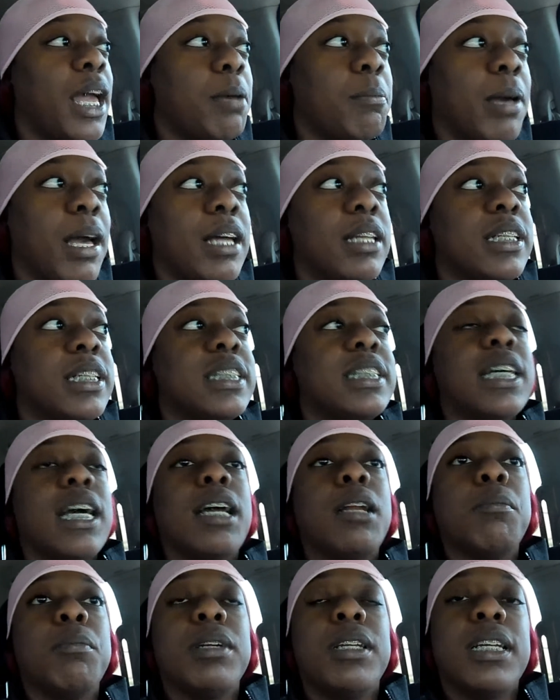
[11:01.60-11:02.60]
out, looked at
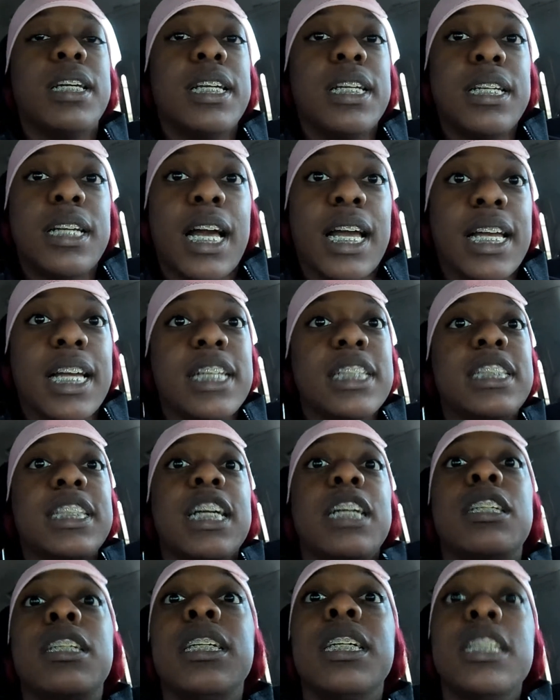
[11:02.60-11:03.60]
them, and then I guess they
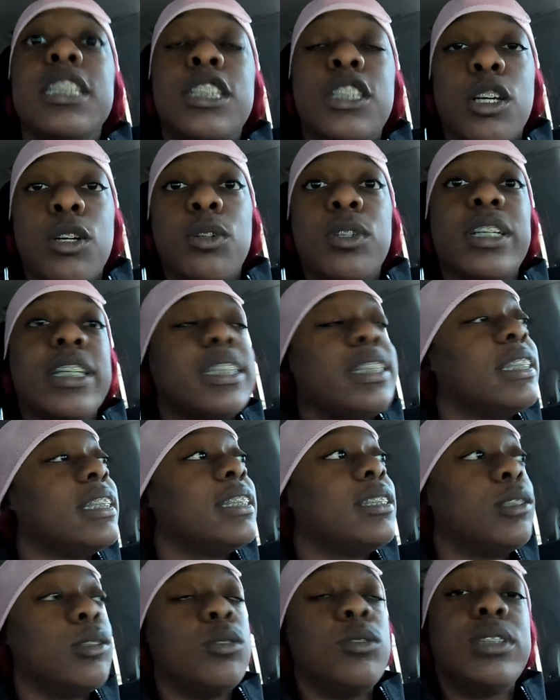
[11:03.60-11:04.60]
sold us
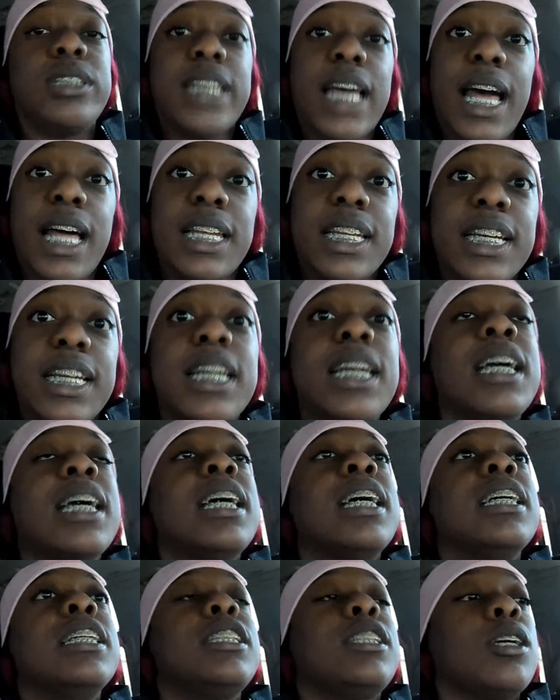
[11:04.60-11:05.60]
to Sally.
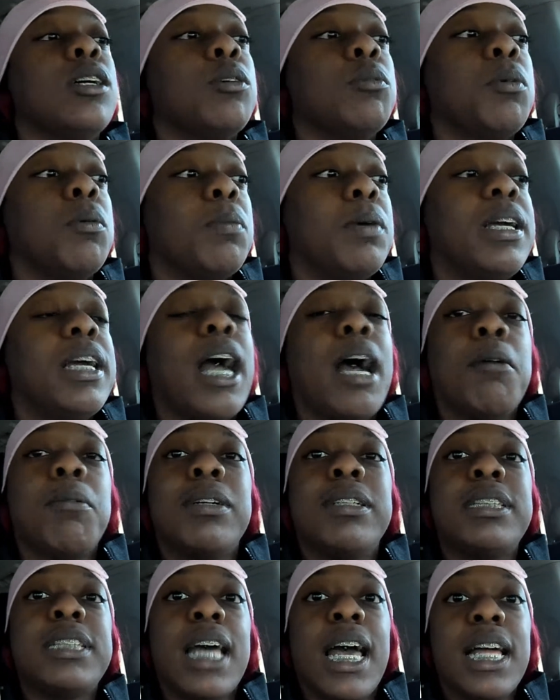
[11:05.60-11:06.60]
So when we got with
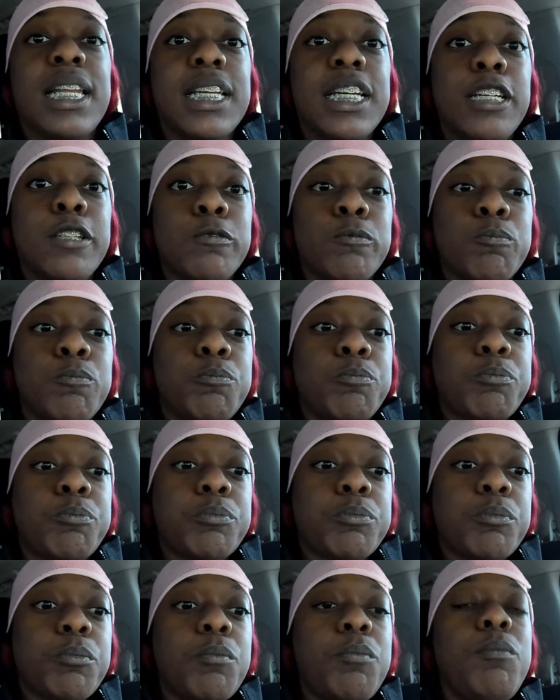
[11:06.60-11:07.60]
Sally
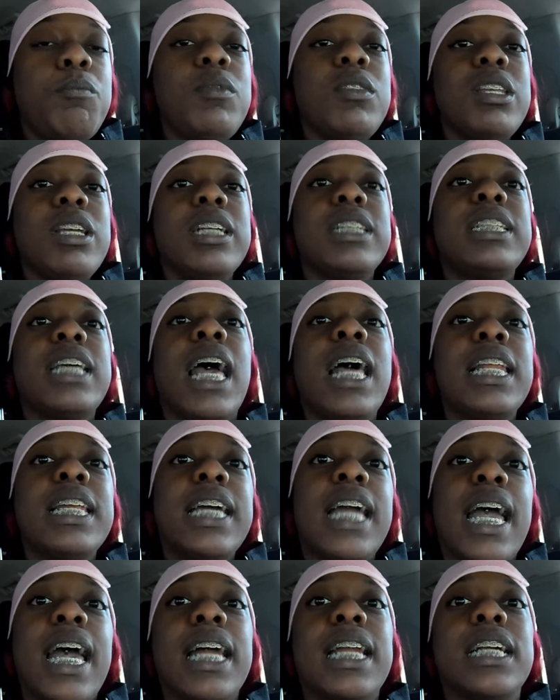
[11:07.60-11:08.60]

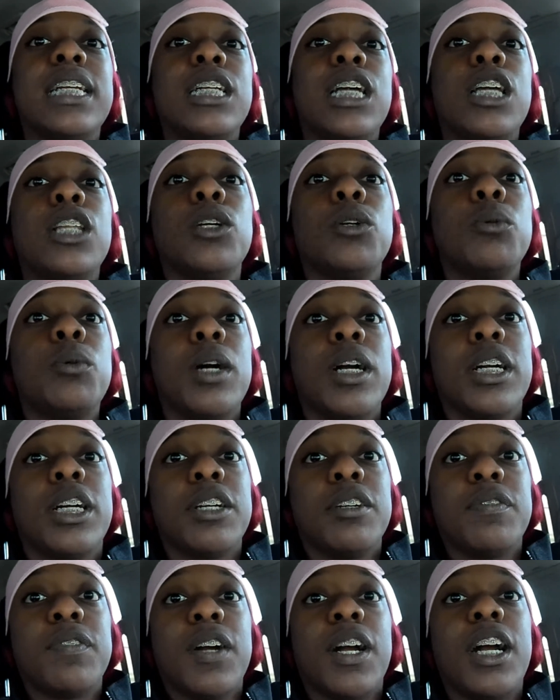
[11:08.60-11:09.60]
had another worker
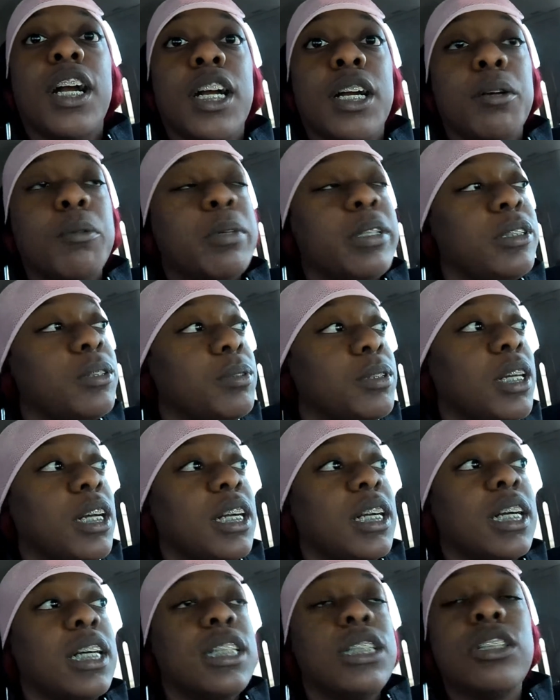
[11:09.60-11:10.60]
for her, which was her
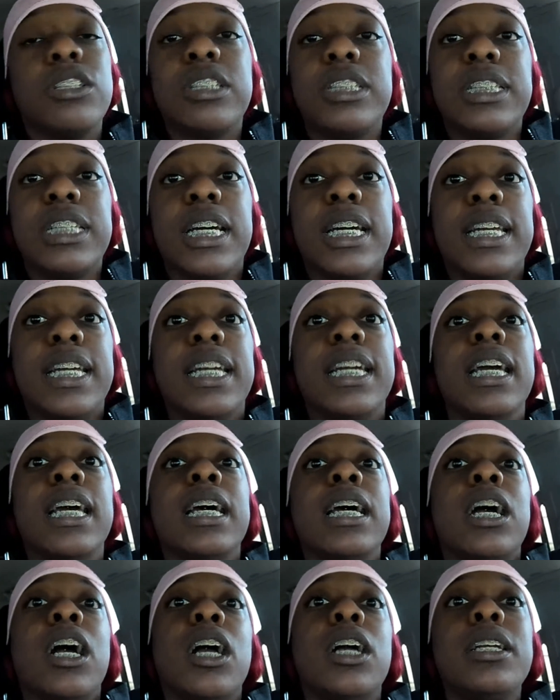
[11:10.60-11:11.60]
understudy.
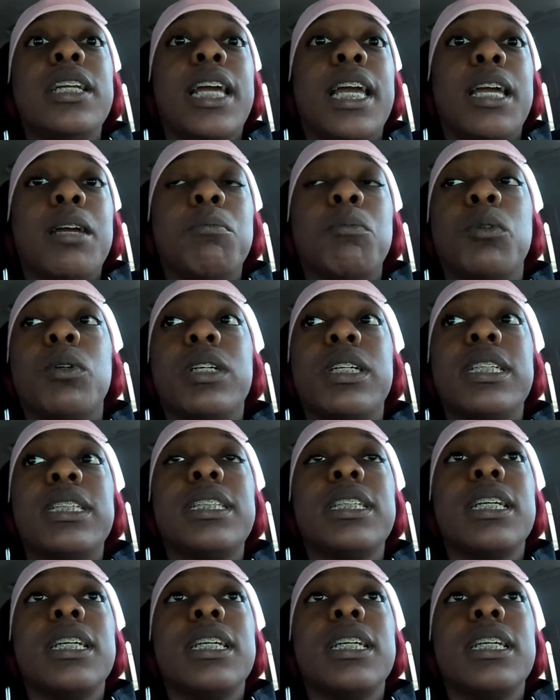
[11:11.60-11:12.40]
Her name was